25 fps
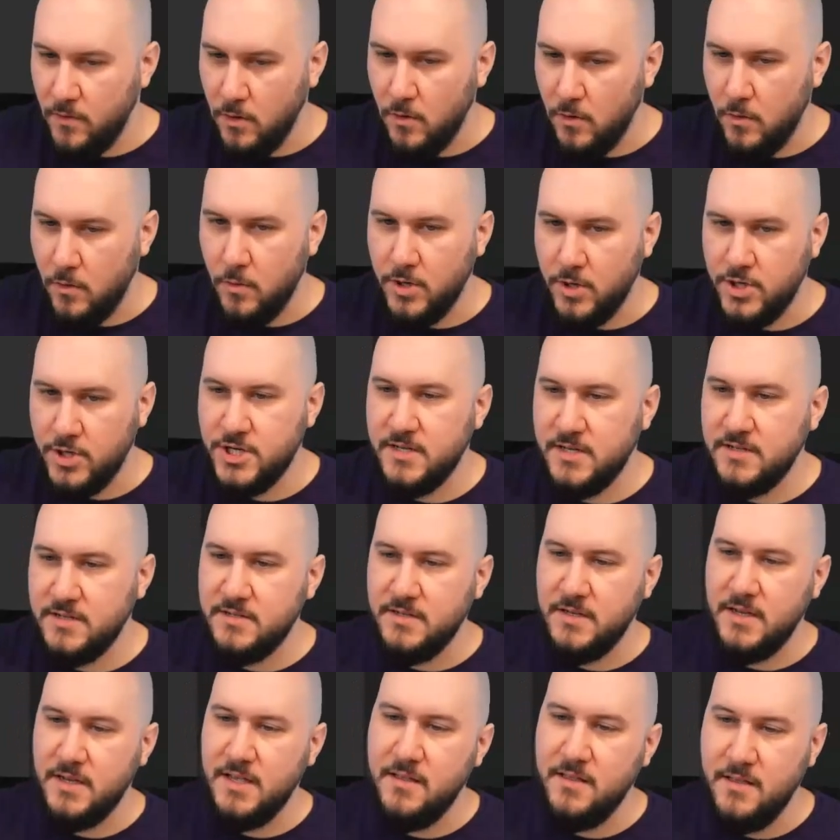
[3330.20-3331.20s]
or just
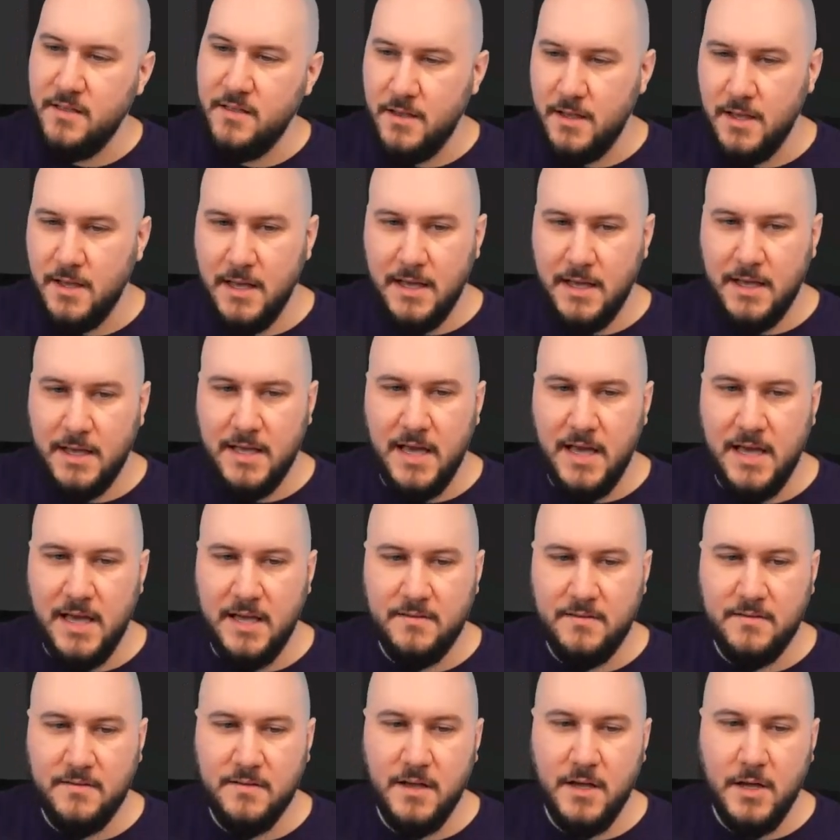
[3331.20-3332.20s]
an easy
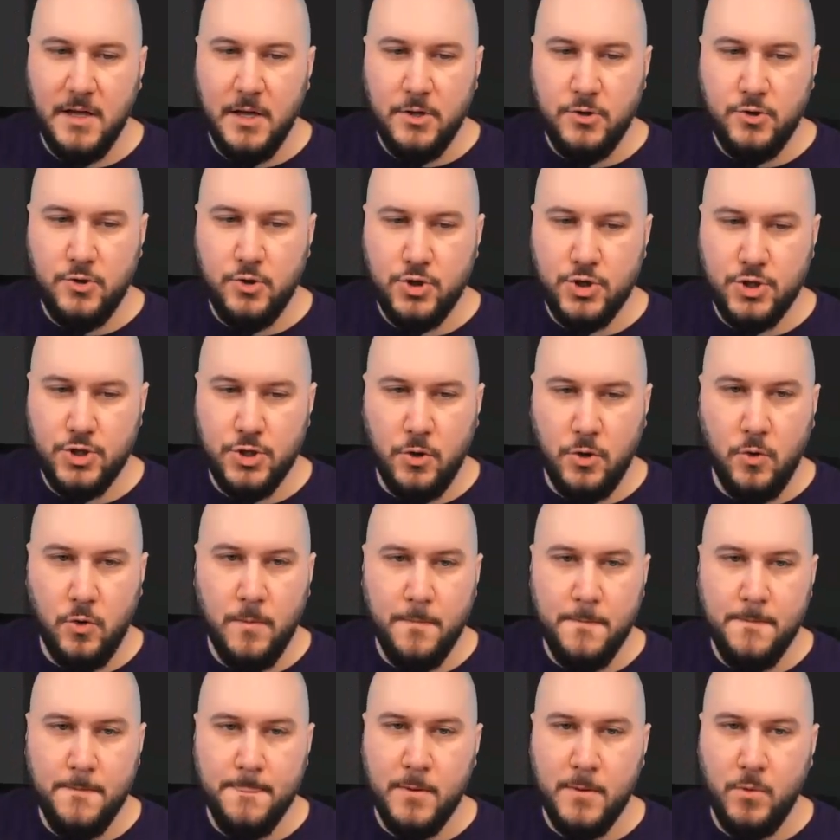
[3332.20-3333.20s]
case to
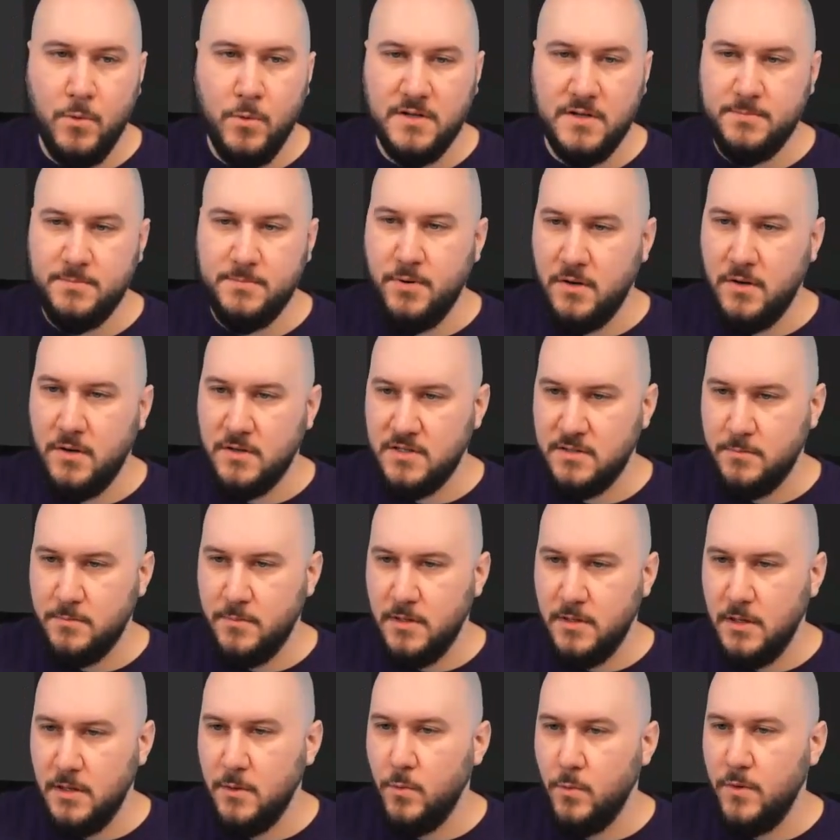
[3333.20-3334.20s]
show what is
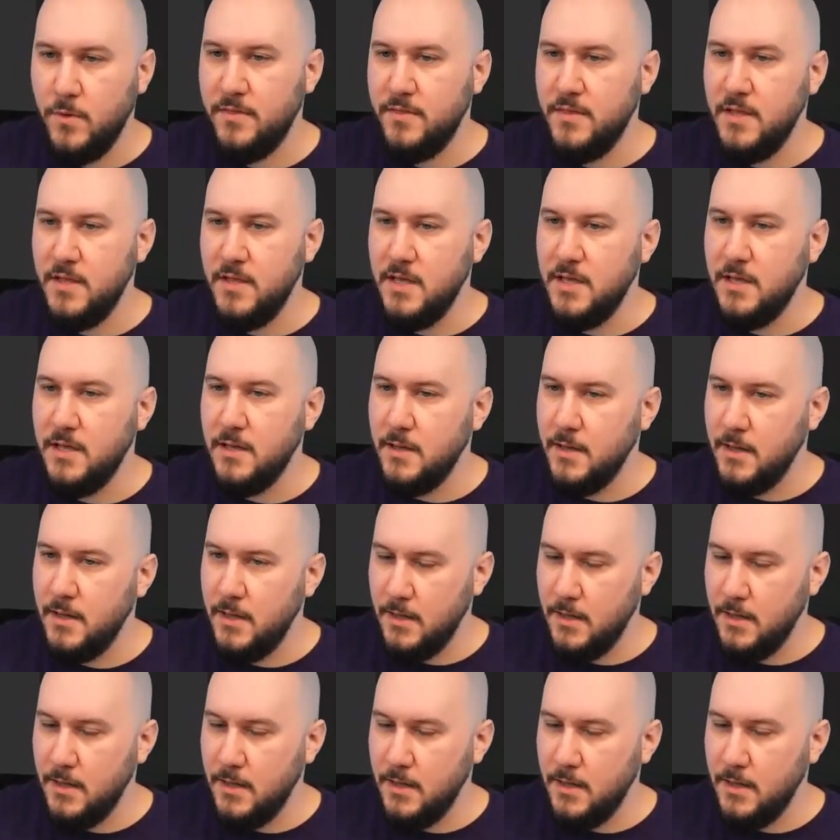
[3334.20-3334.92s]
possible with the